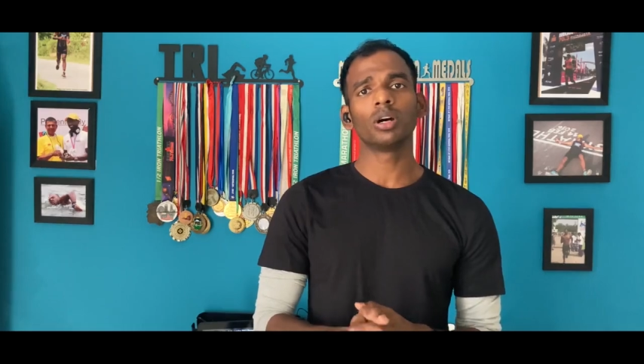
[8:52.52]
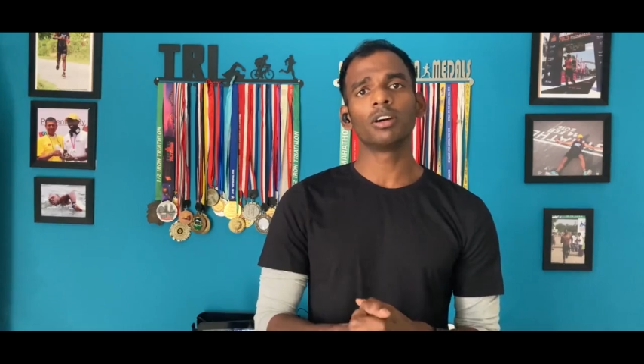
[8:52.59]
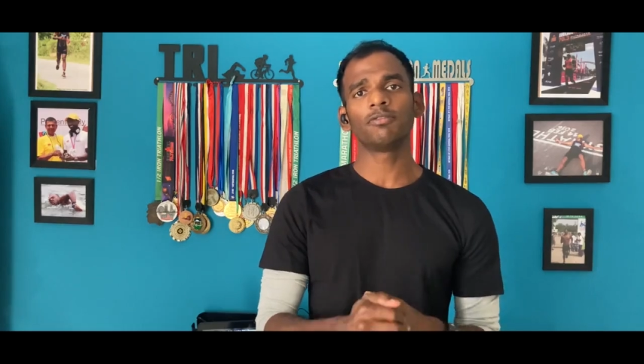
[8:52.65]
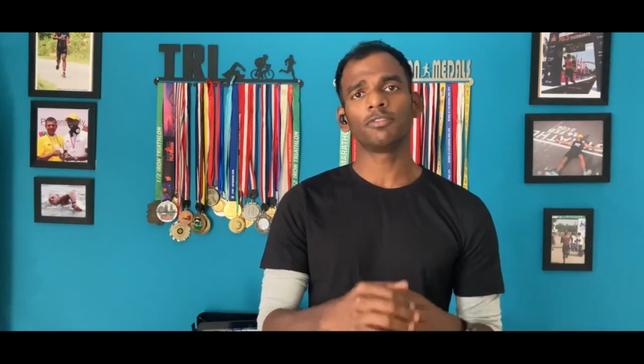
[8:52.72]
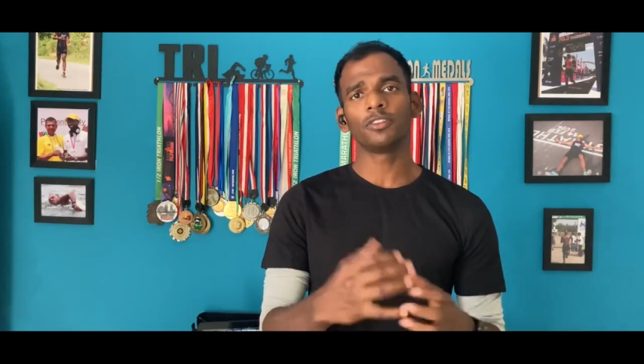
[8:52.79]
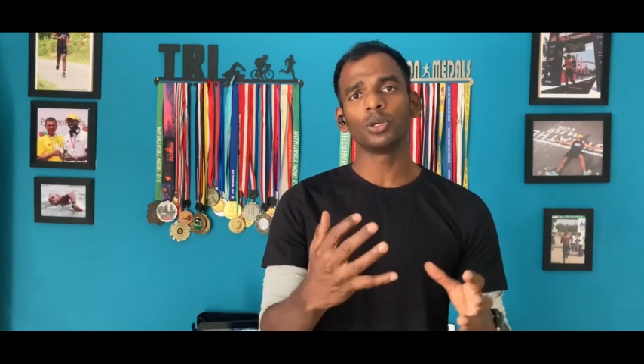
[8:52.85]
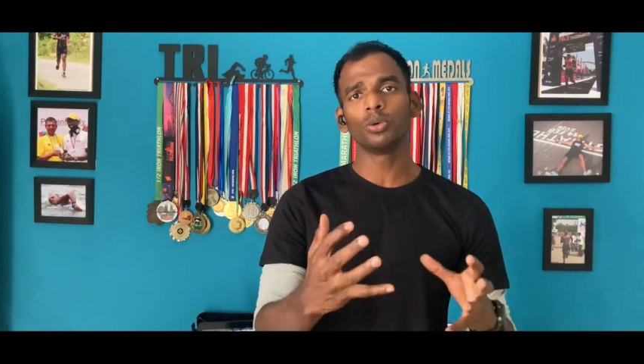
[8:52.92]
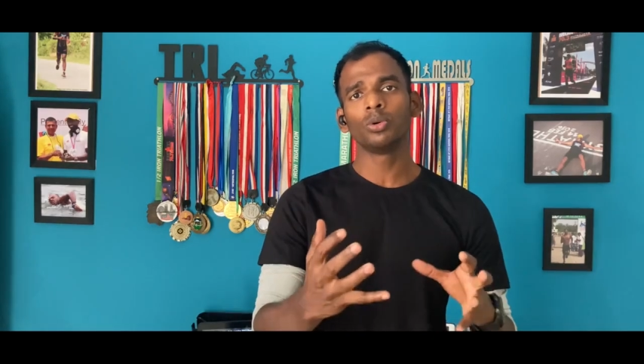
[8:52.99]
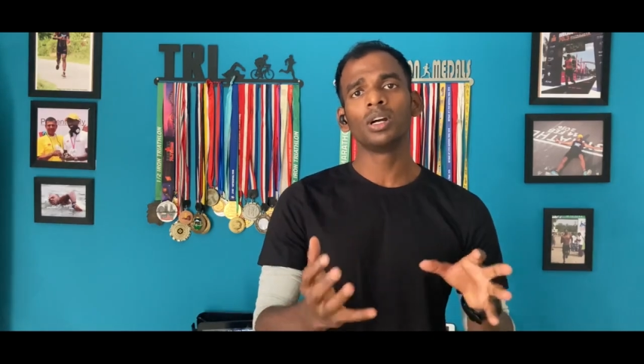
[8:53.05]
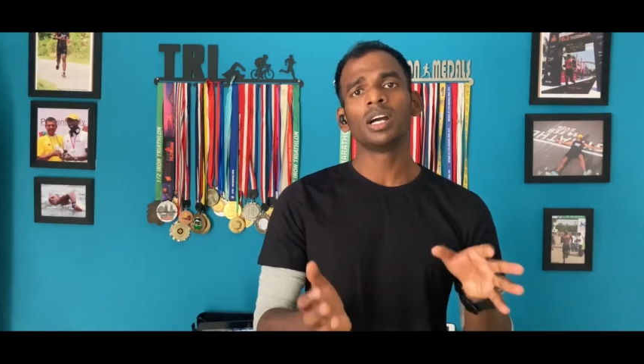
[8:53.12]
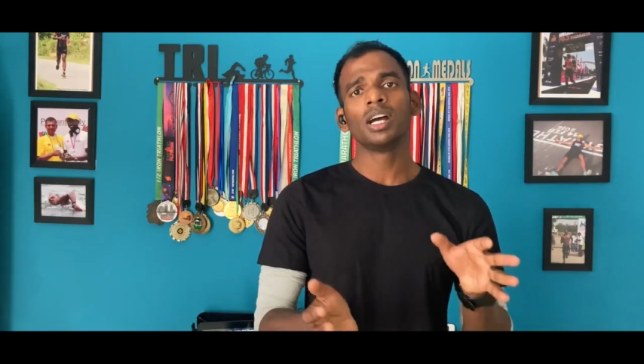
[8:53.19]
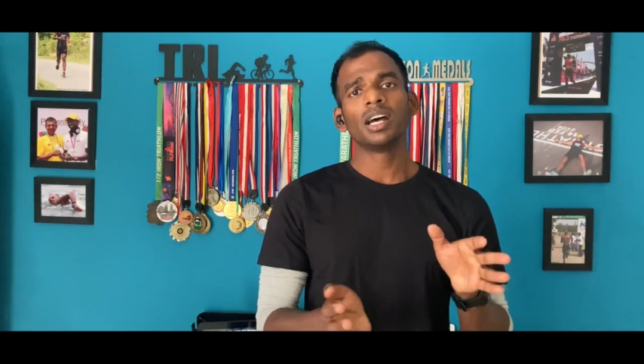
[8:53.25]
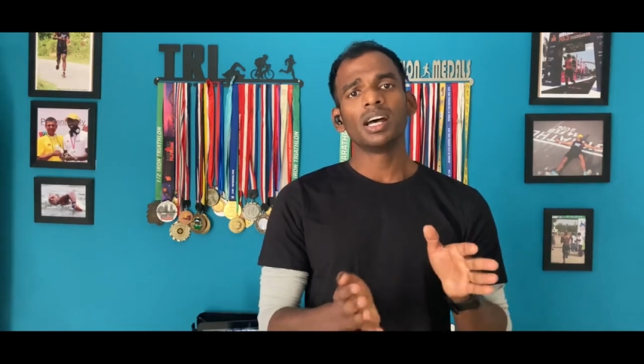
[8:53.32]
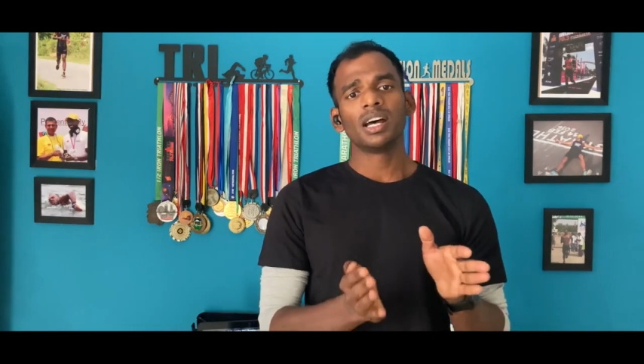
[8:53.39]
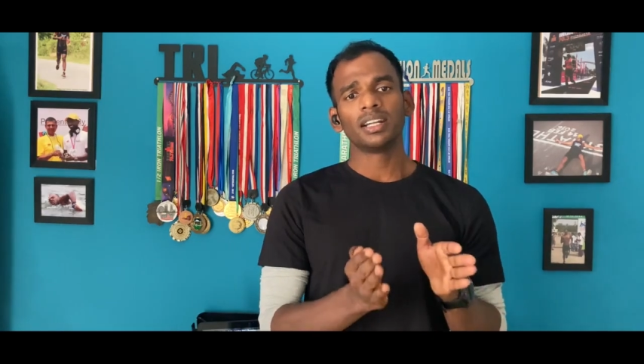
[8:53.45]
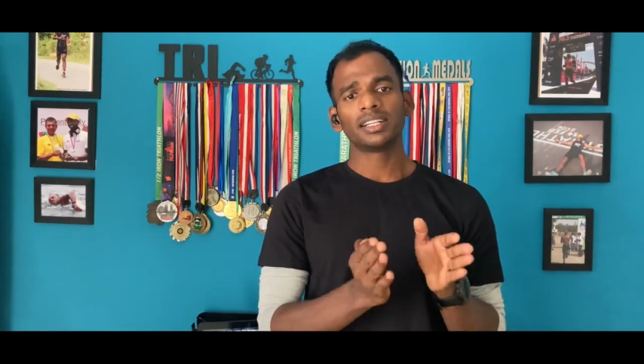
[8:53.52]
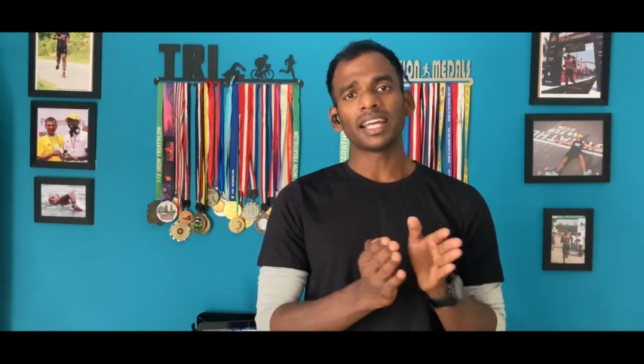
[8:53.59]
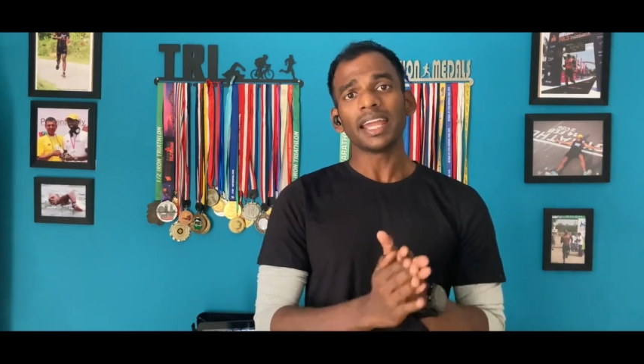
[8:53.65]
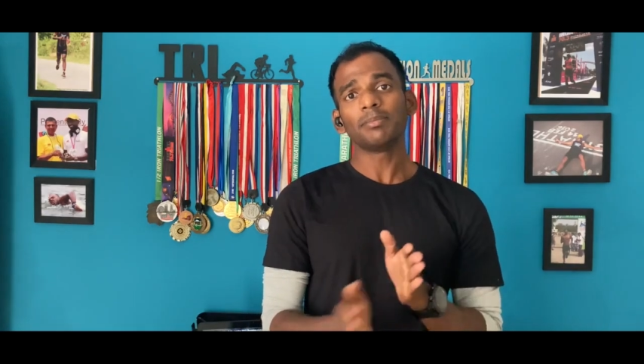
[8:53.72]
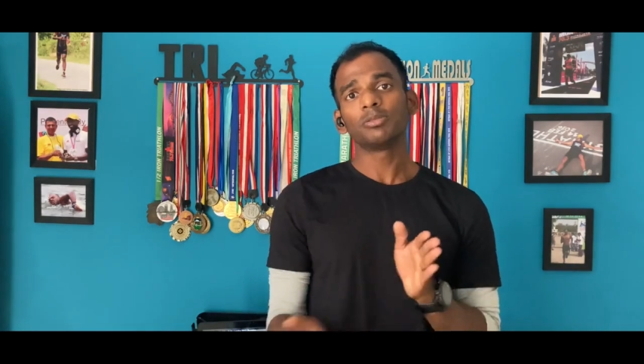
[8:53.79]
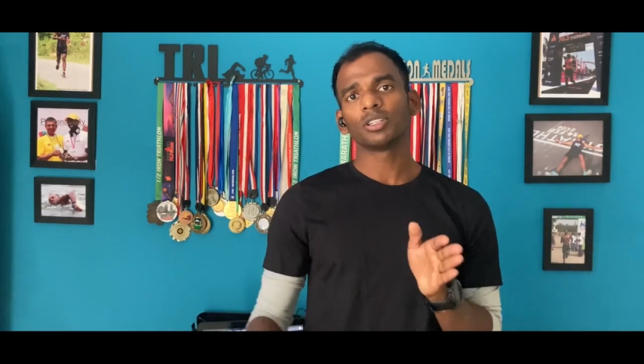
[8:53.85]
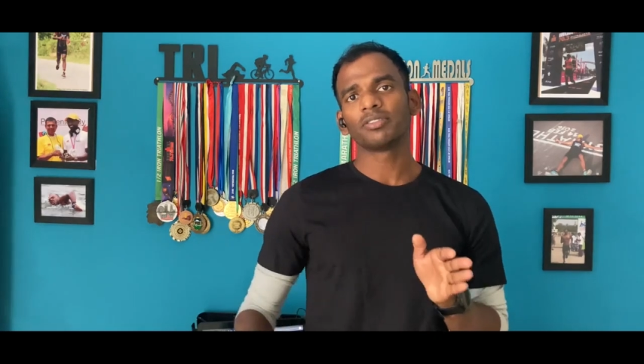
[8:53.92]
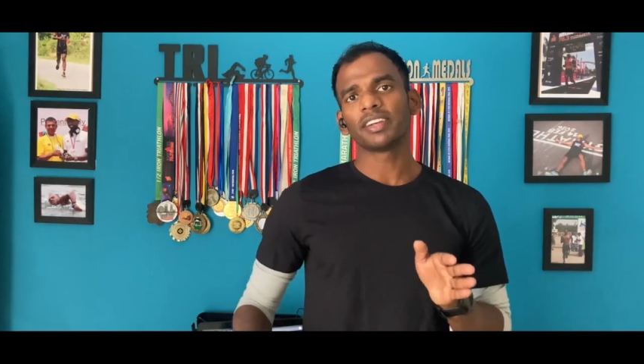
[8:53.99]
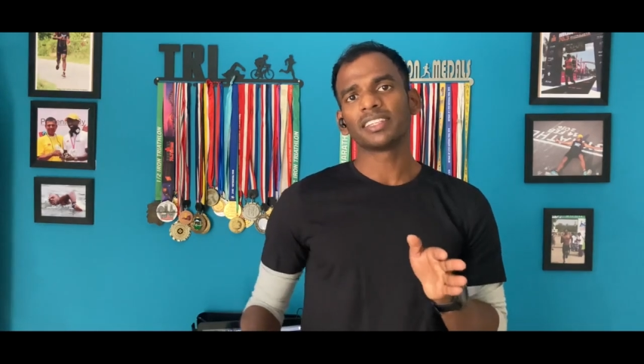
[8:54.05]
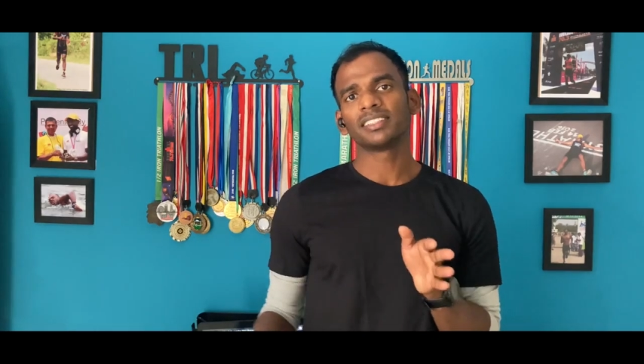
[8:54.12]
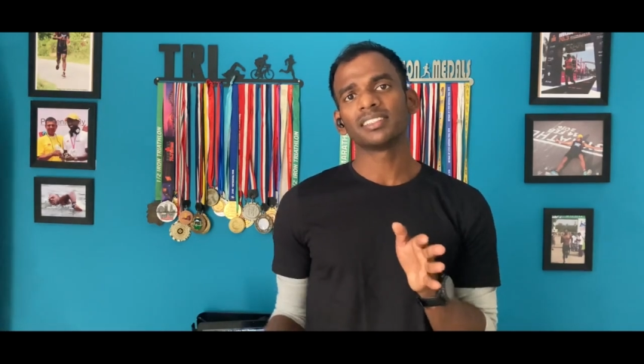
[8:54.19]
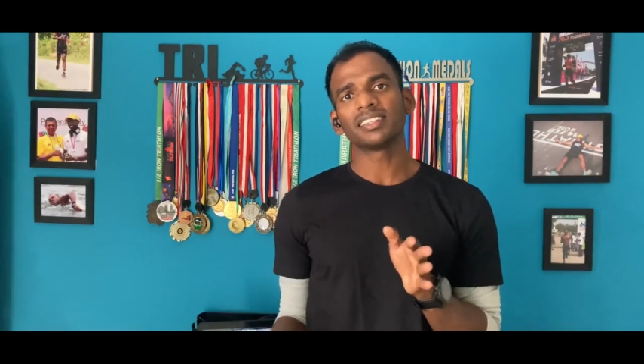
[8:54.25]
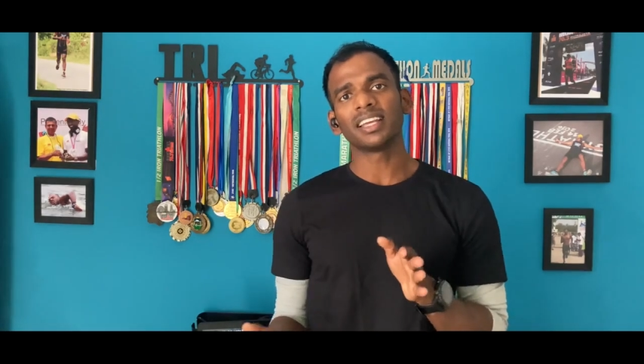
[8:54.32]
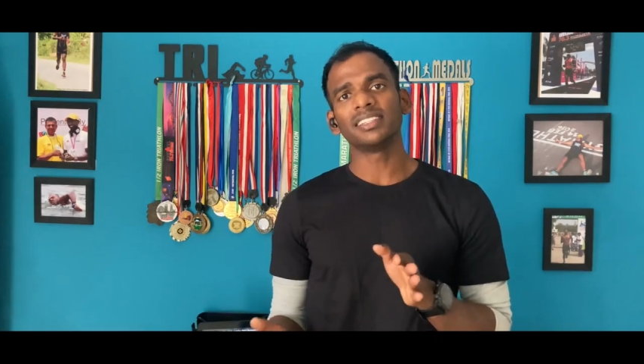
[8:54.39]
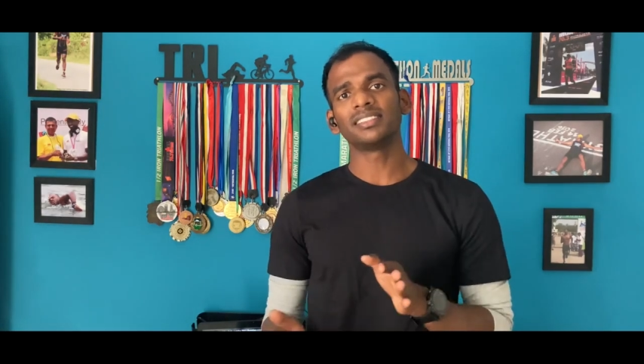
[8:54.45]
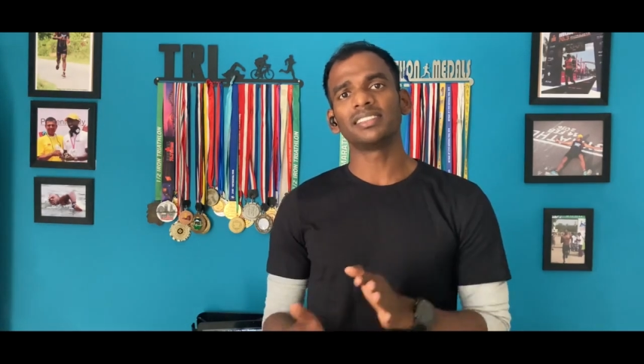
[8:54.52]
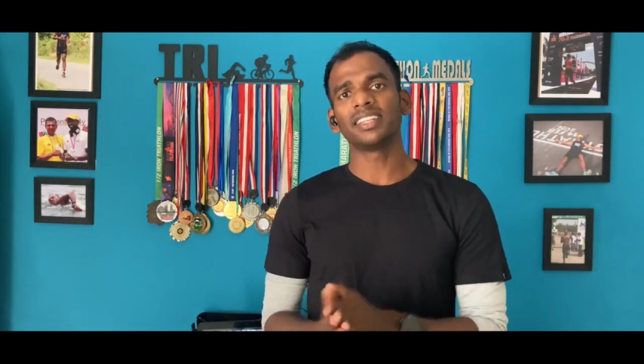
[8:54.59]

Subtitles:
a few types of exercises